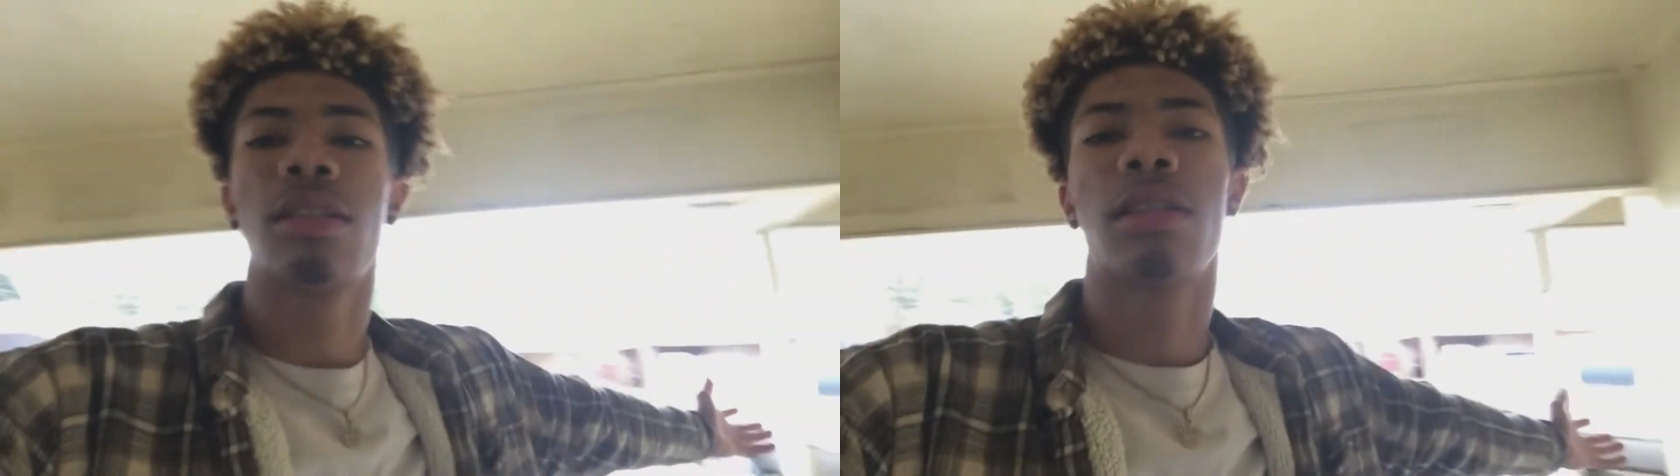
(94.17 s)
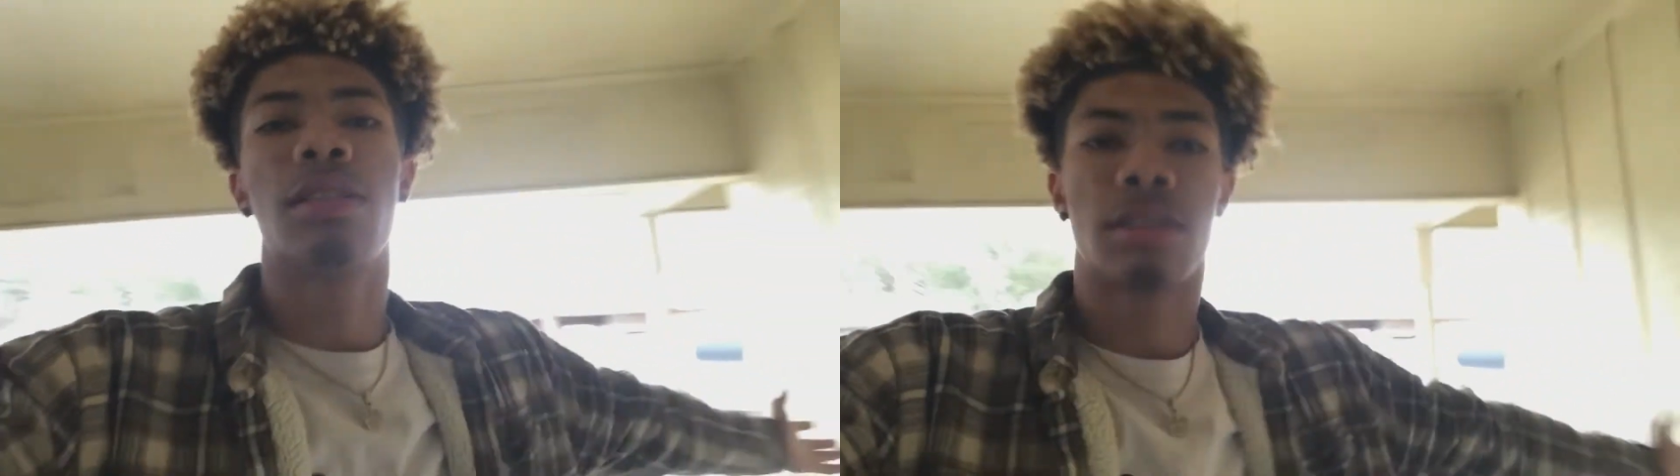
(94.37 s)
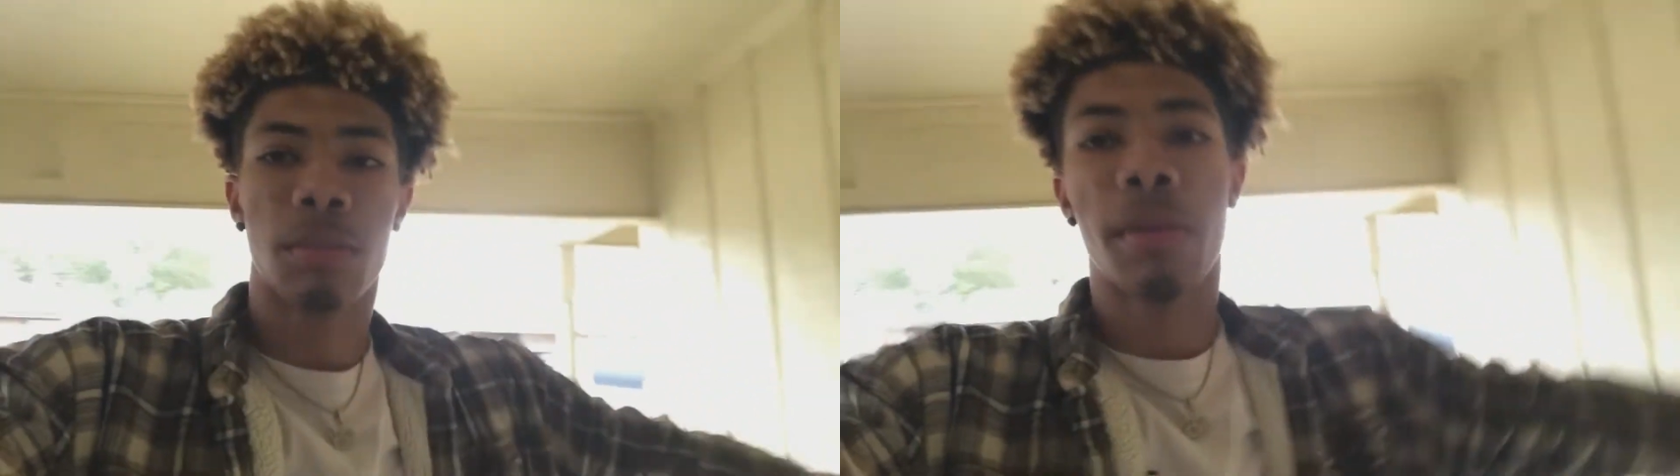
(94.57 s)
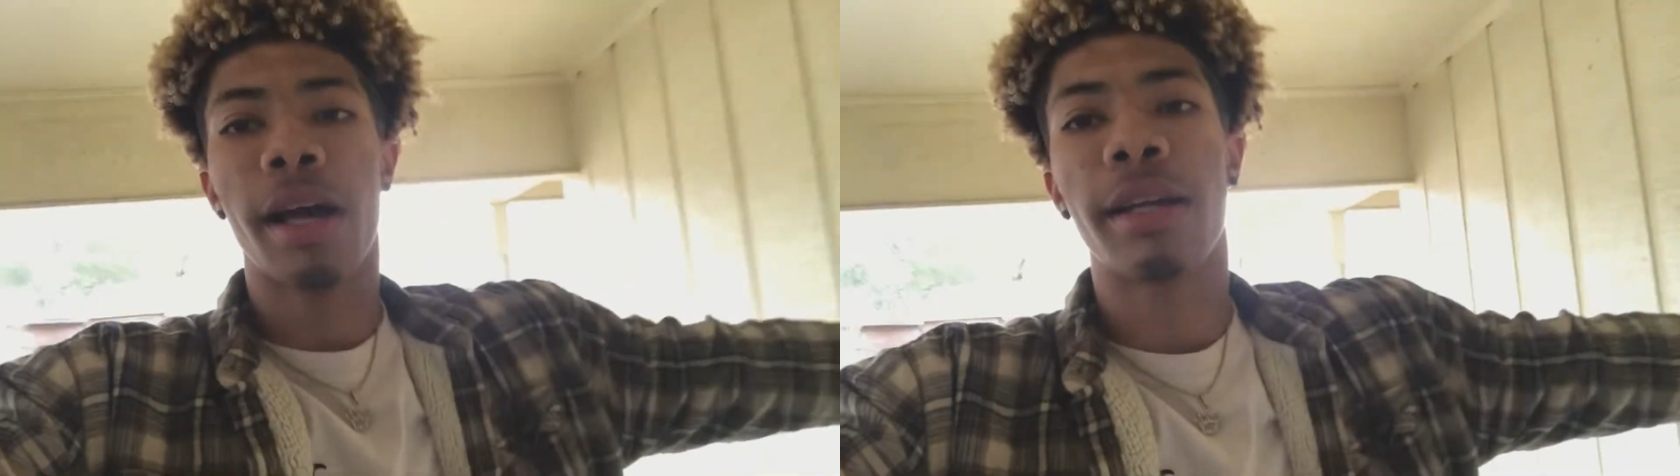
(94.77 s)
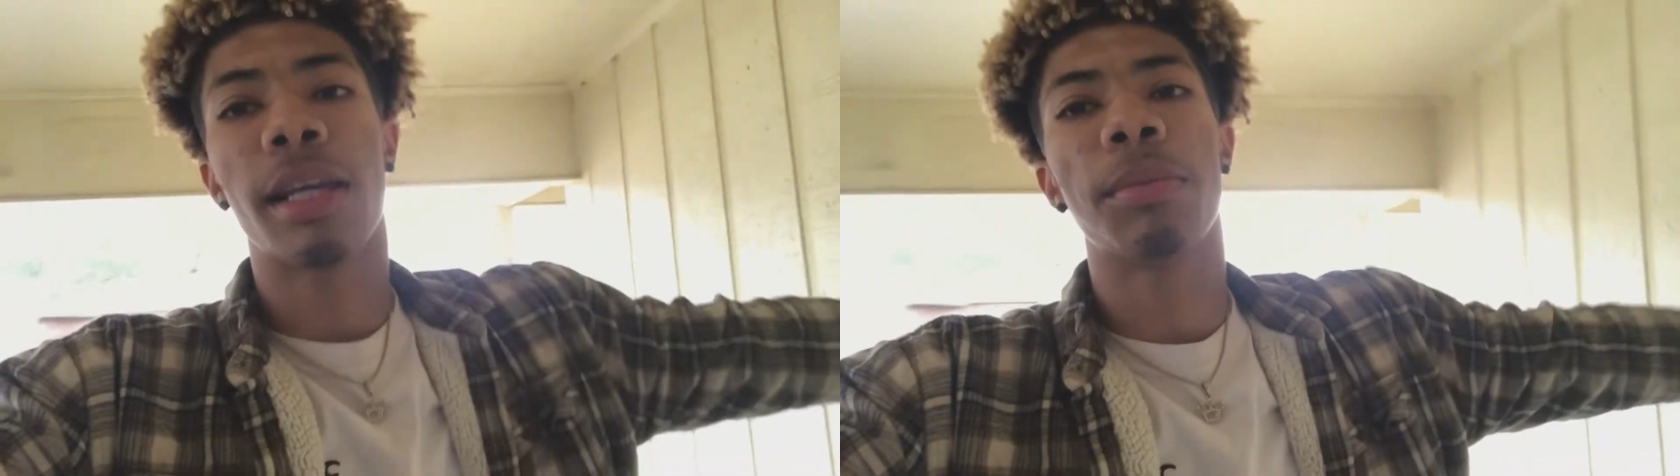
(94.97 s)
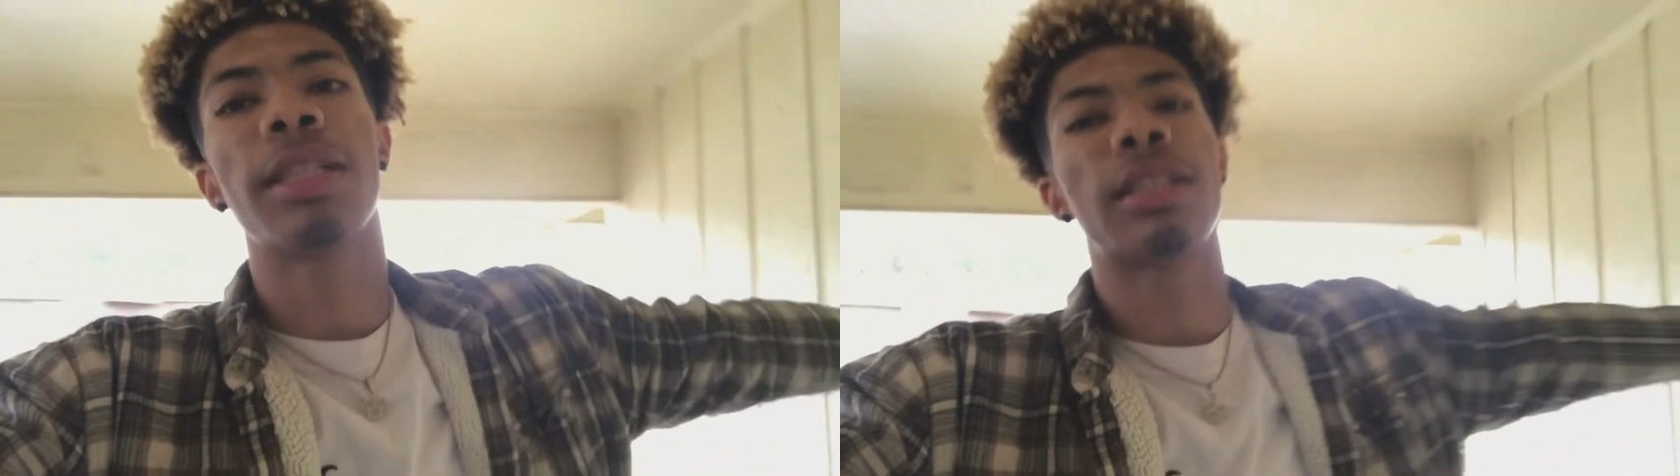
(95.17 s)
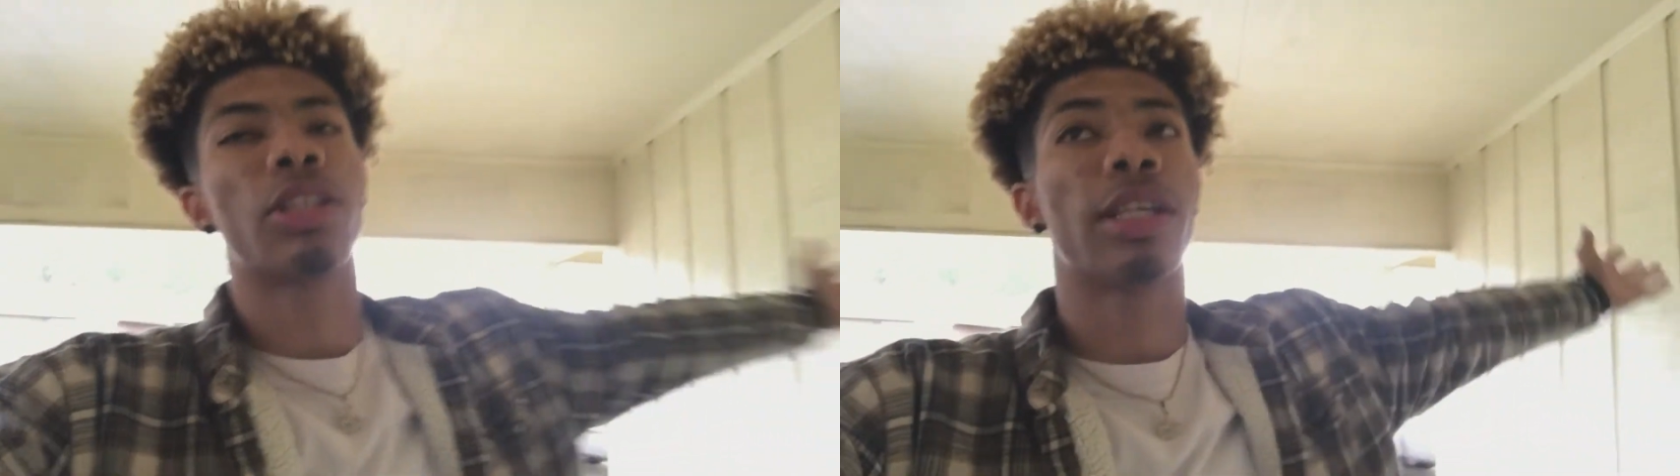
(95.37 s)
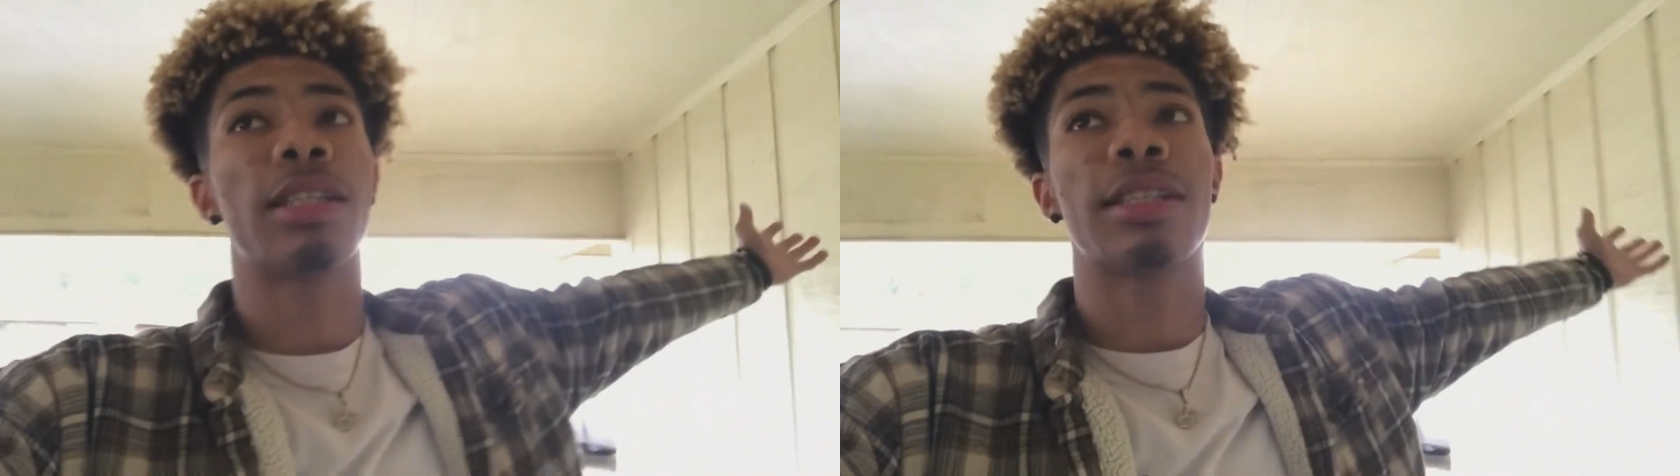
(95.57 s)
Can somebody give me a
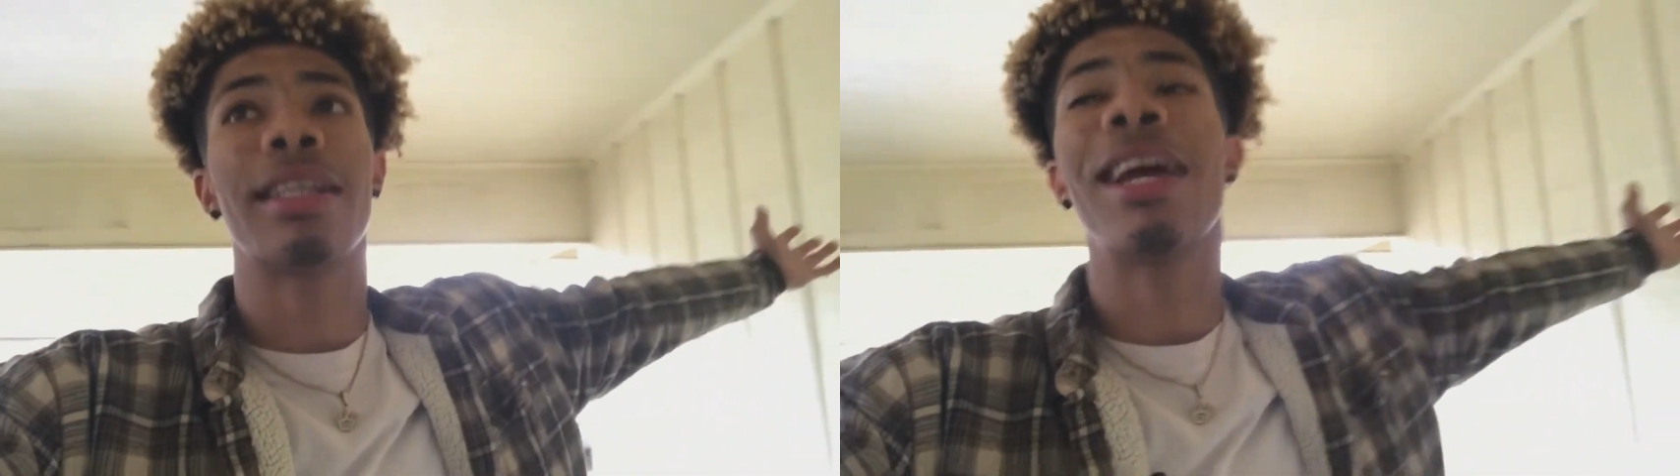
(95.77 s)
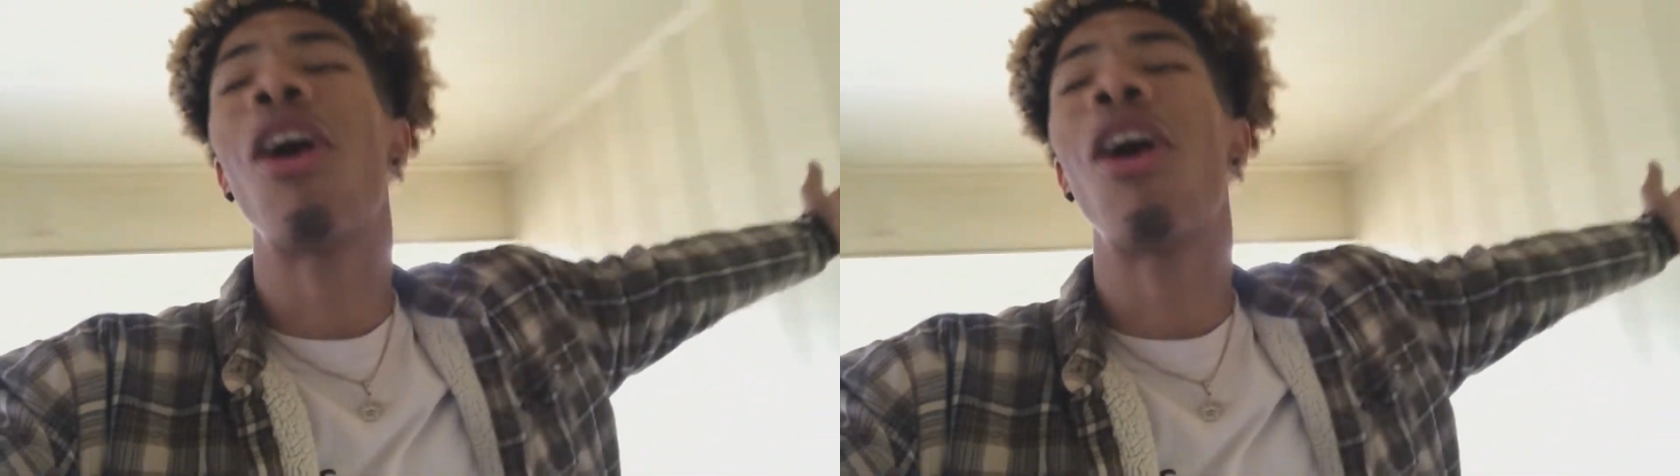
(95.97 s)
suggestion?